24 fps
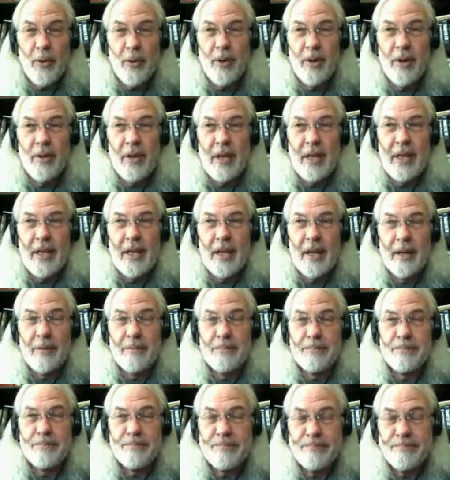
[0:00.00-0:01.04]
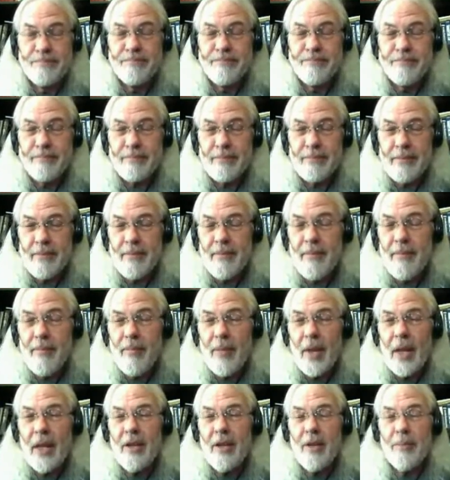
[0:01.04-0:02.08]
for the
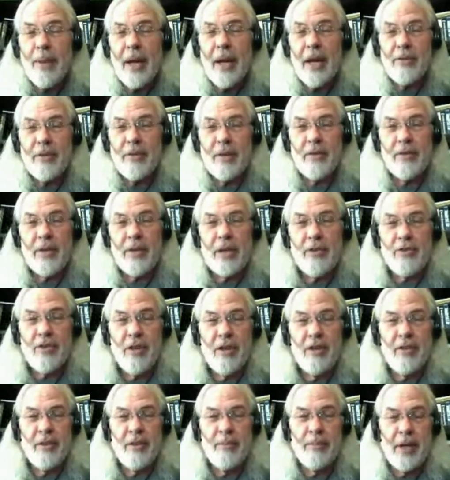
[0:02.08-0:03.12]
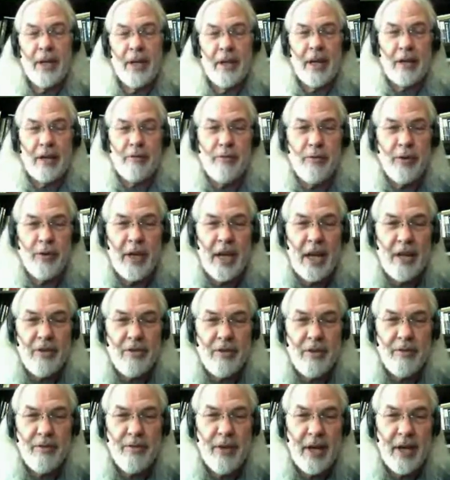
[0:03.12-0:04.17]
past extinctions and big
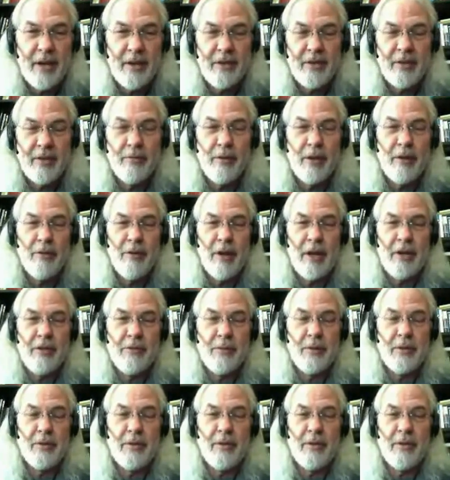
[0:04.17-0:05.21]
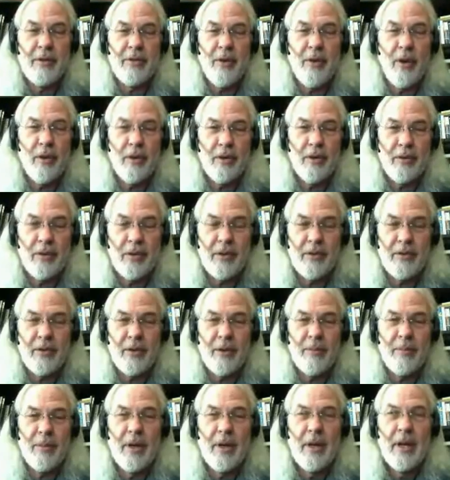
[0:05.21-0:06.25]
electrification events and rearrangements of the solar
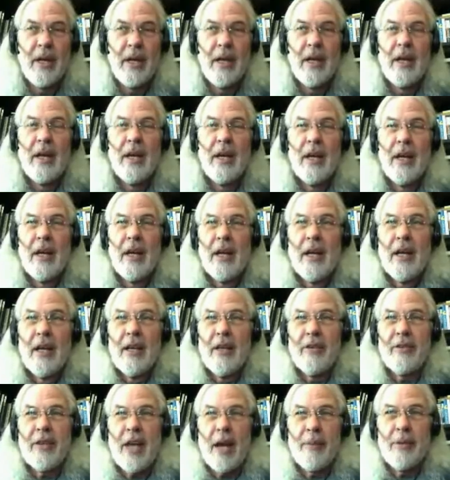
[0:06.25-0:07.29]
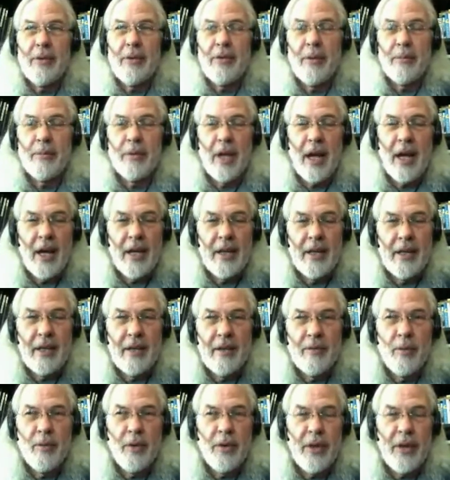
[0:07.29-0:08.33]
system. There's got to be some
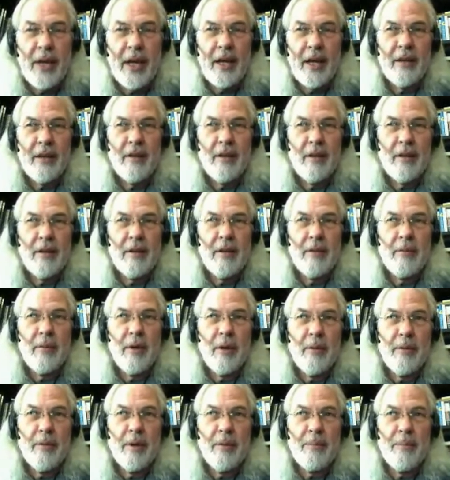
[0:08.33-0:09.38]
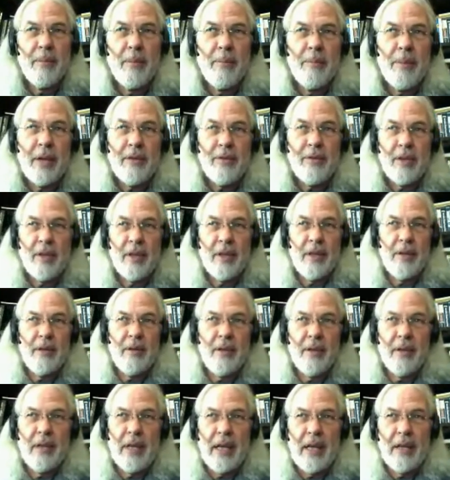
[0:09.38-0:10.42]
tie-in with that. But
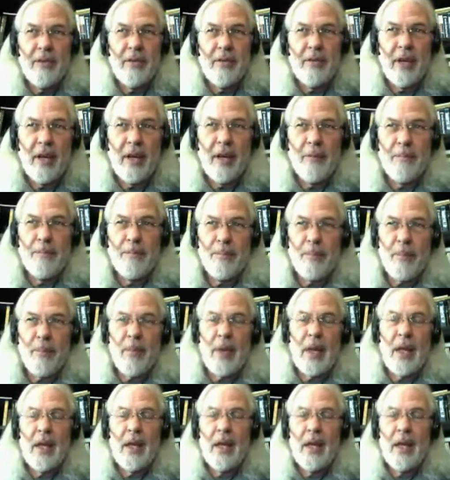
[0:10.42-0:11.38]
basically, as Halt